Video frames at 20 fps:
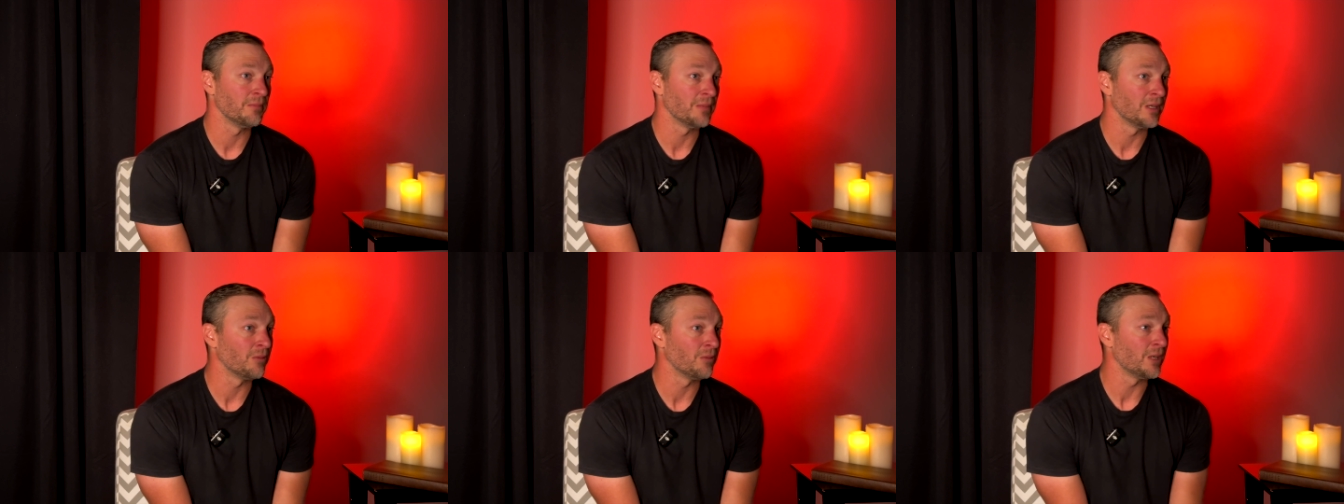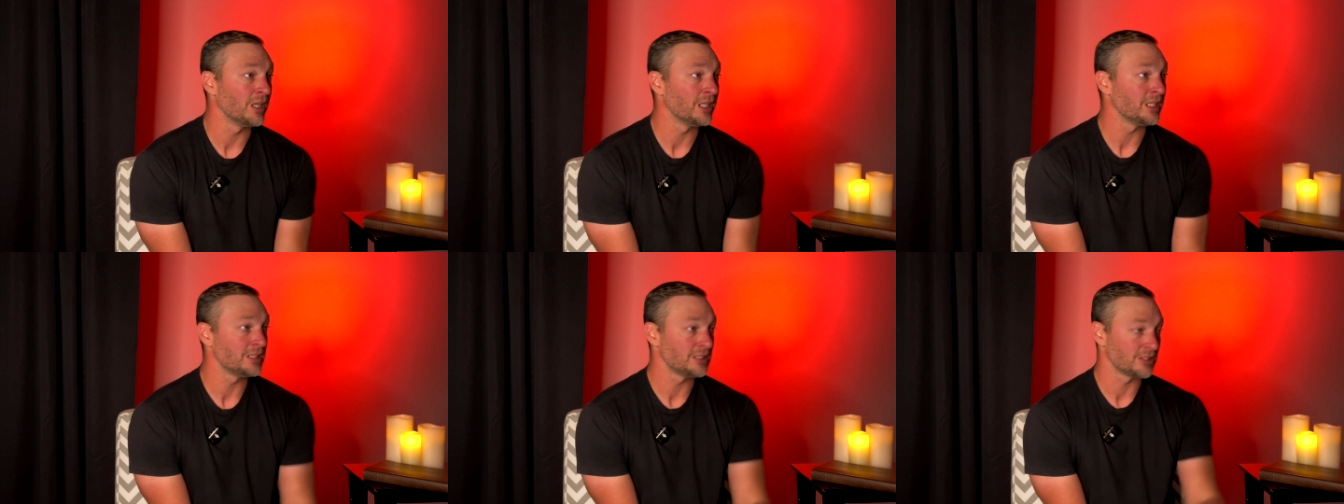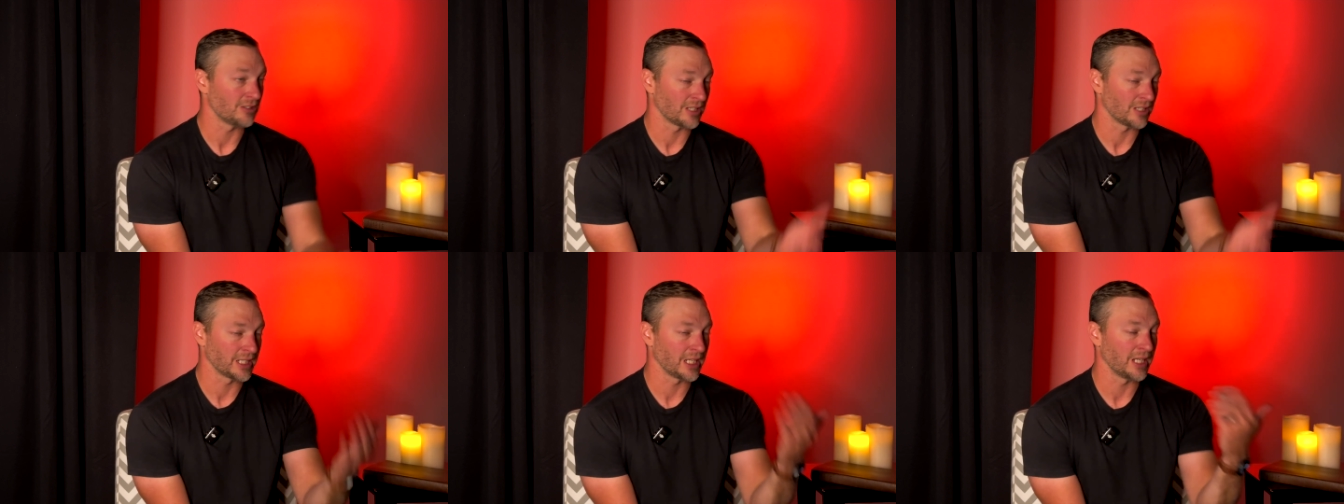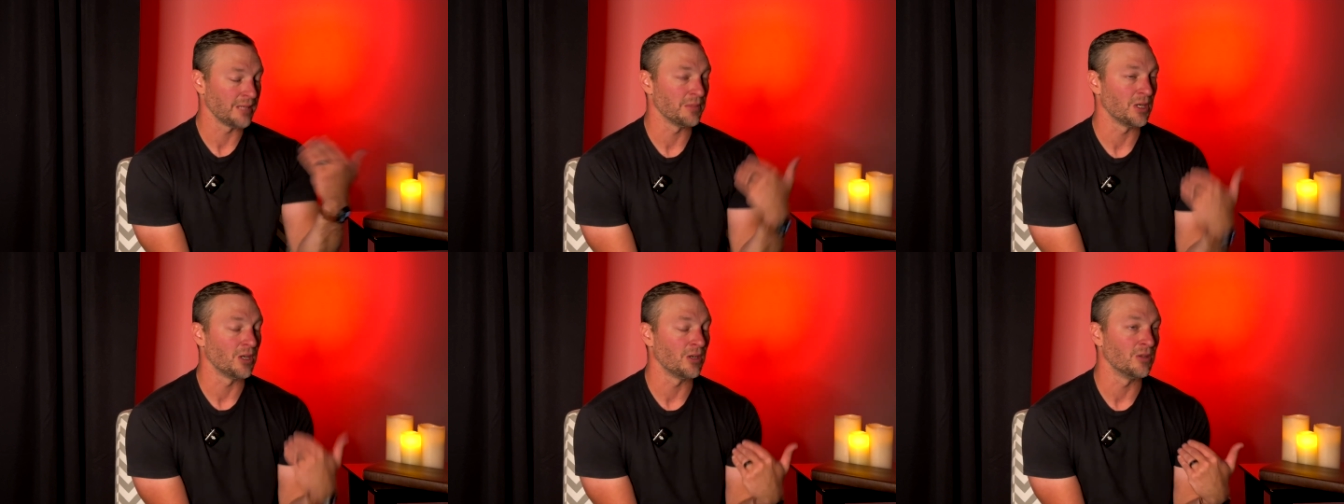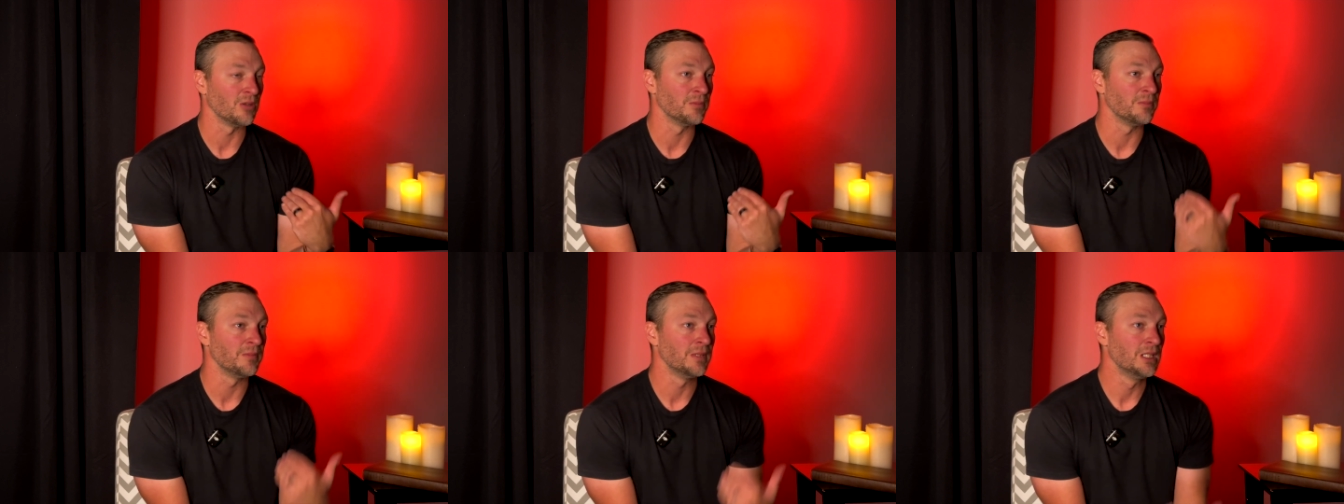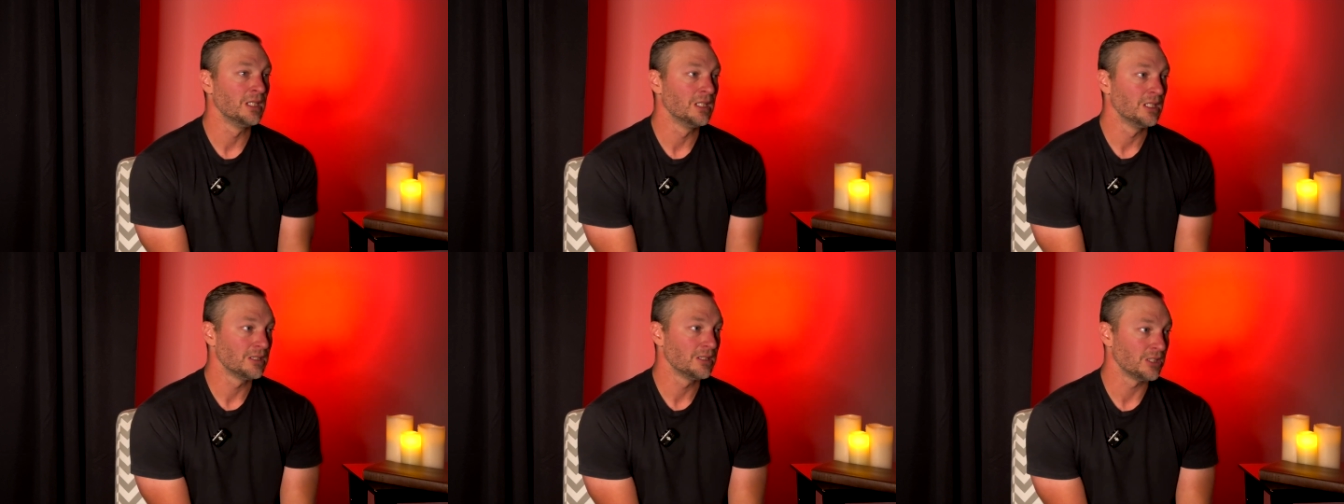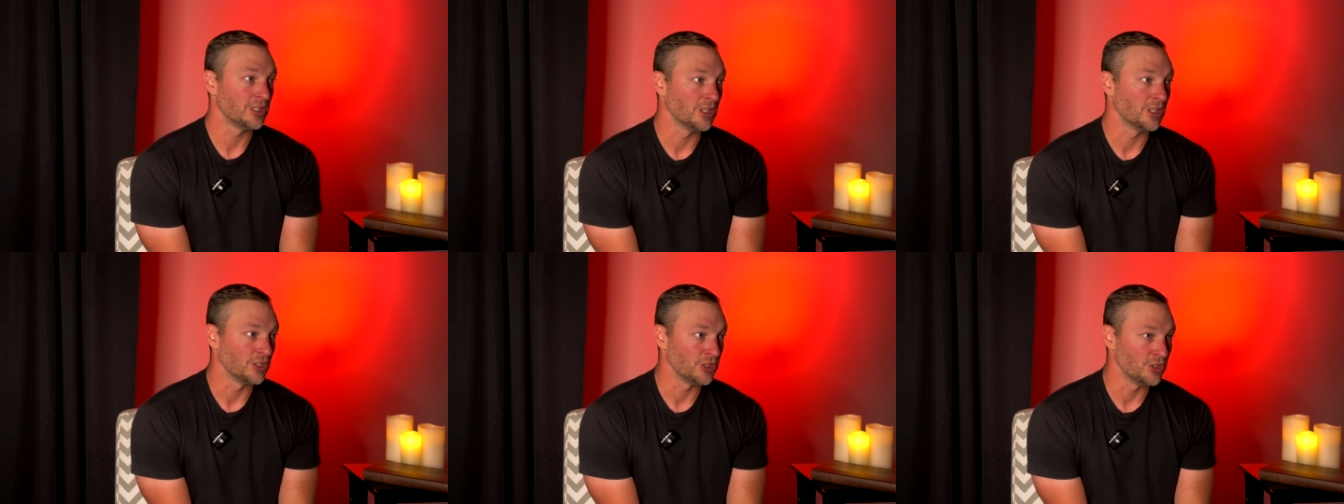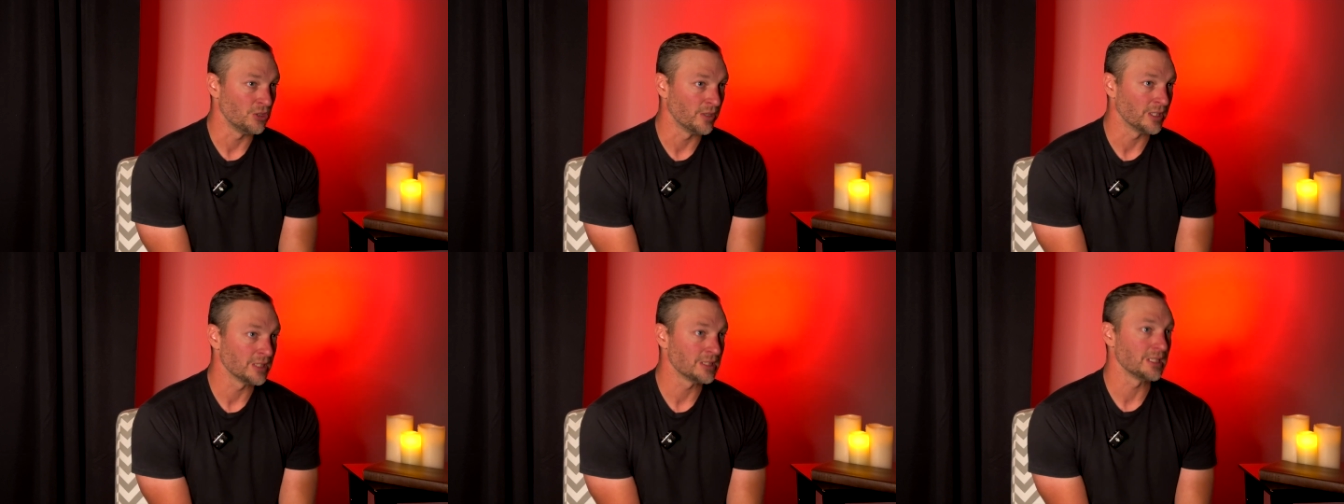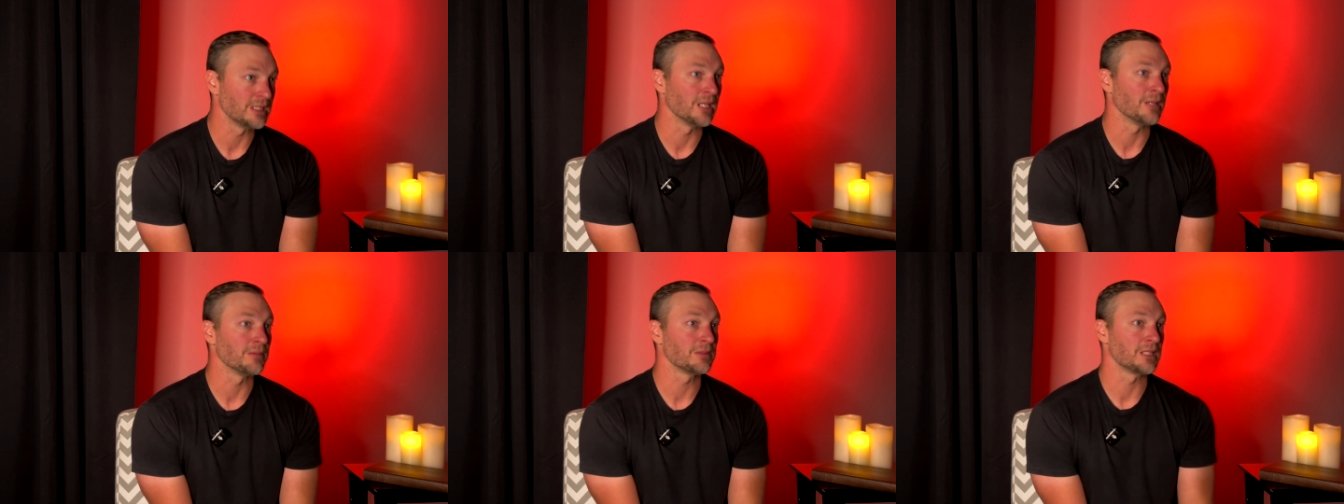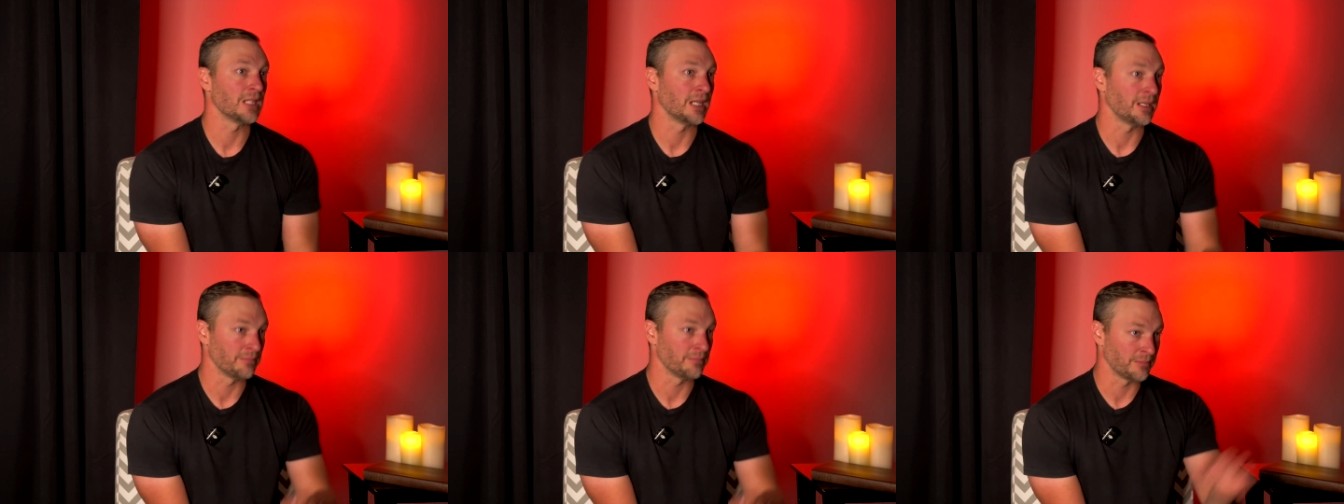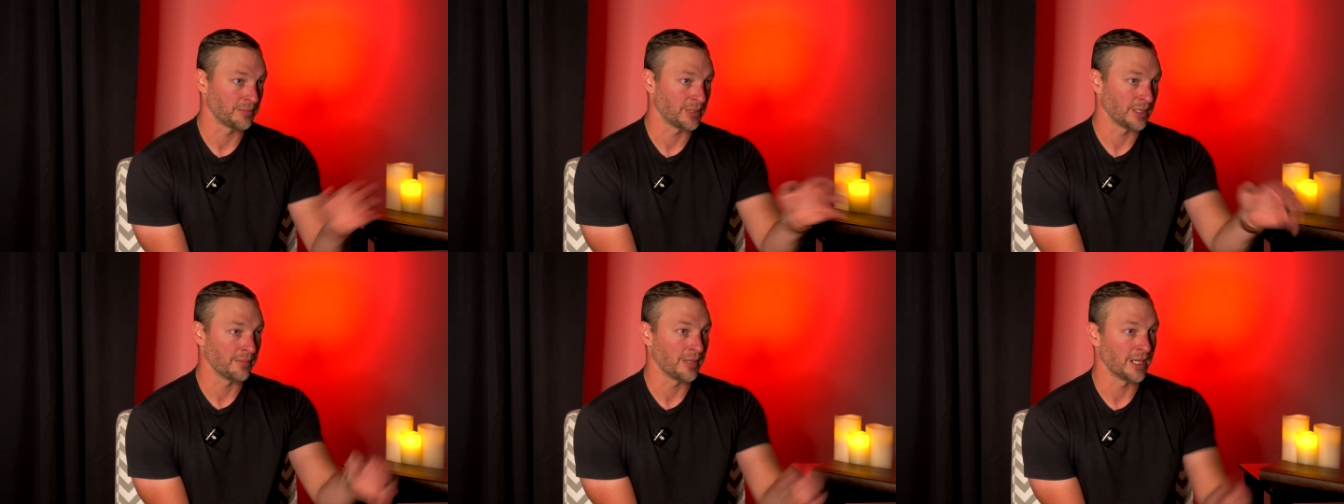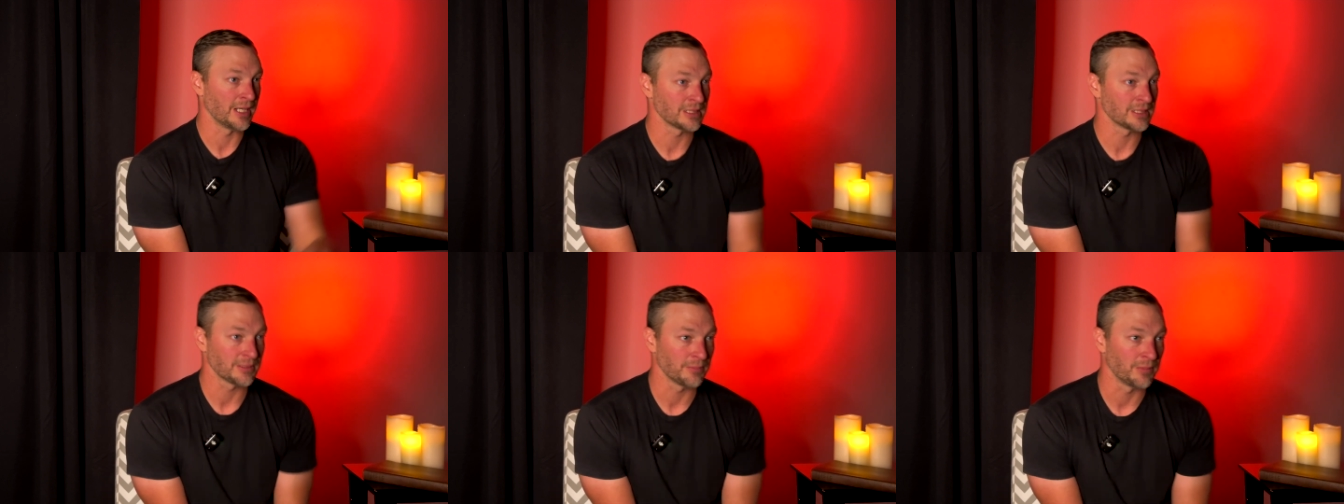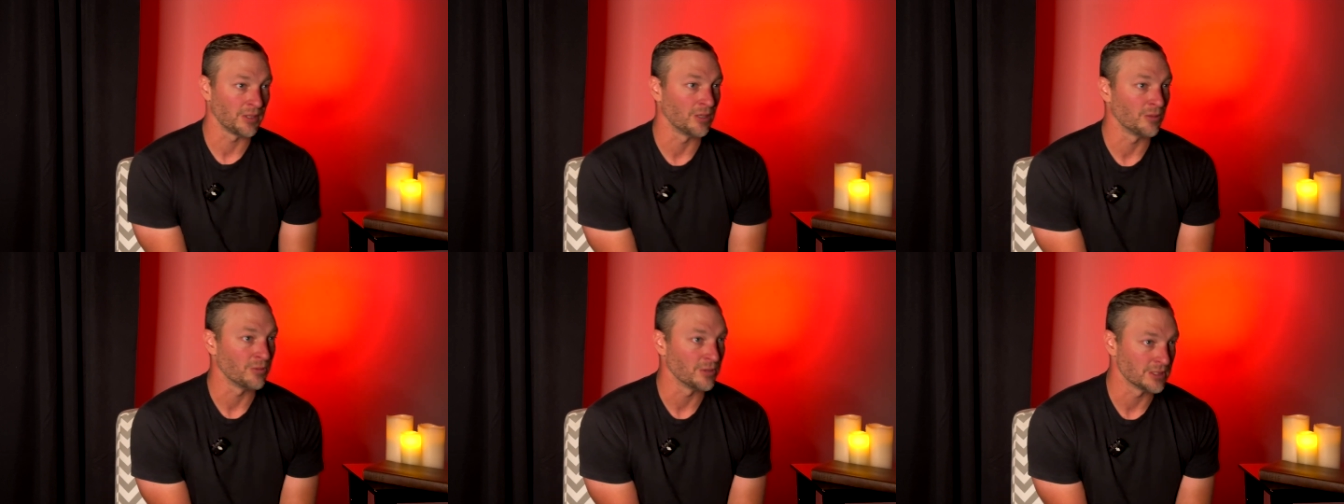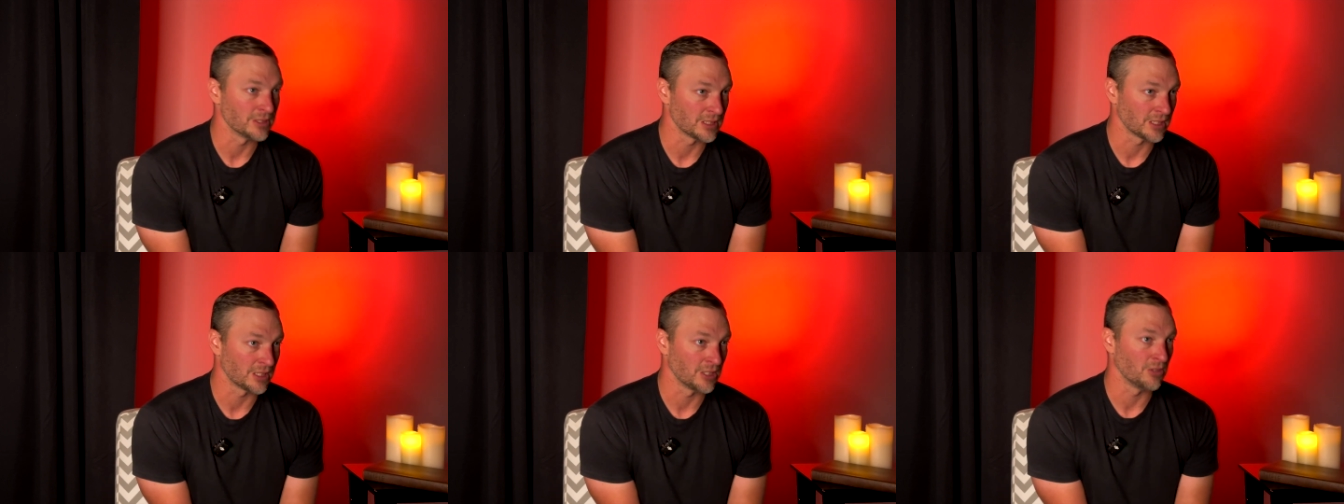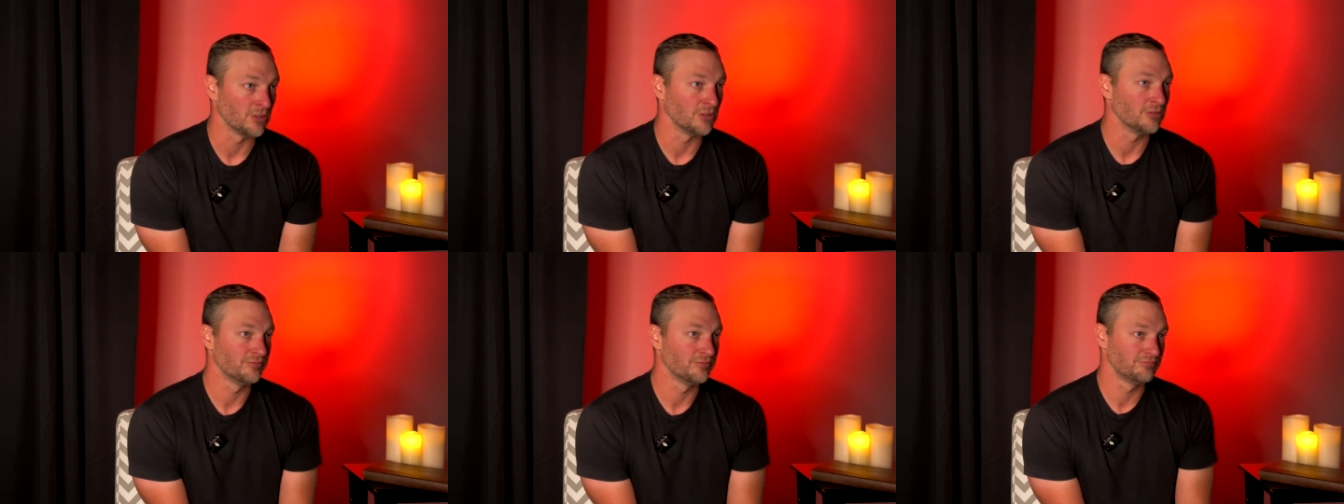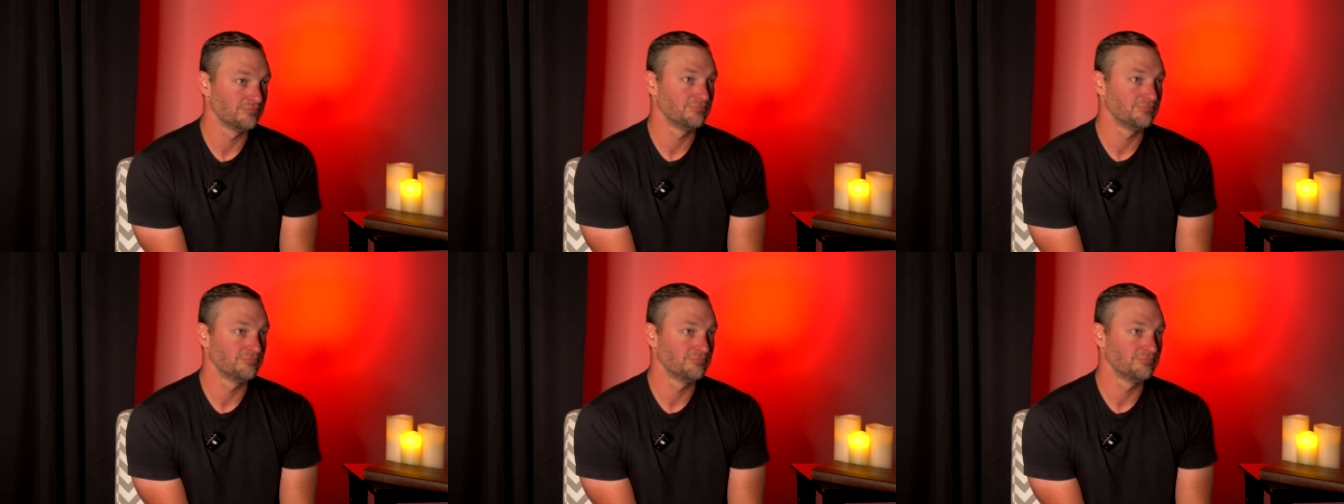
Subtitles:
my way, so I came home to go to USC Upstate and play basketball was the goal.